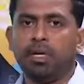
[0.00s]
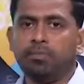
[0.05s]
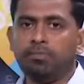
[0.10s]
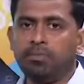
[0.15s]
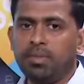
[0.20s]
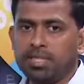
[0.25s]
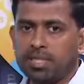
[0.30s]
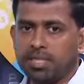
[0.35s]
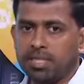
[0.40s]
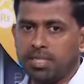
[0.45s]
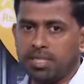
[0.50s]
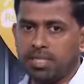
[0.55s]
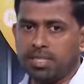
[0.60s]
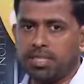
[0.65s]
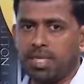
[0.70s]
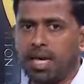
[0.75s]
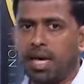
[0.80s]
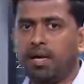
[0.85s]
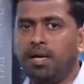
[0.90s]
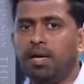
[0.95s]
businesses
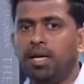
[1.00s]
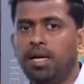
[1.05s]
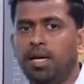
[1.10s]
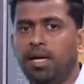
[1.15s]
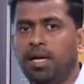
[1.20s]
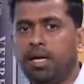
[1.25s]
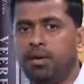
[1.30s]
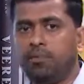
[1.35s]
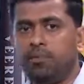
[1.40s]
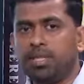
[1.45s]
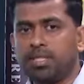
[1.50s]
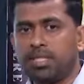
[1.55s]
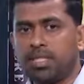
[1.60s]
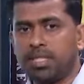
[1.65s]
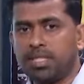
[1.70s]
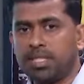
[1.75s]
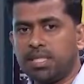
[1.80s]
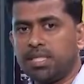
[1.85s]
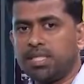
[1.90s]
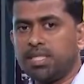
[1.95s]
and
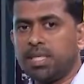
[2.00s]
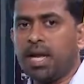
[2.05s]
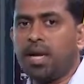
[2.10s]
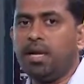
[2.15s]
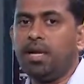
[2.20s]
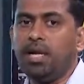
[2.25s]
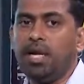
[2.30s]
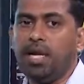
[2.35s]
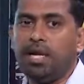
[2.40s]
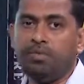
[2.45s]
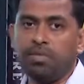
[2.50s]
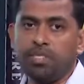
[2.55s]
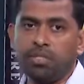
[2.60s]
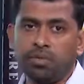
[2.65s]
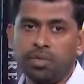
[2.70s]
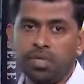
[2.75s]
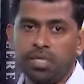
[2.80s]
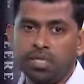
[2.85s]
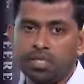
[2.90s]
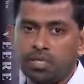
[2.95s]

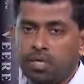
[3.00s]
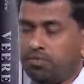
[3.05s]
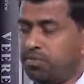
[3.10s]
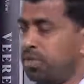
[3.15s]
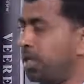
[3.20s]
individuals of the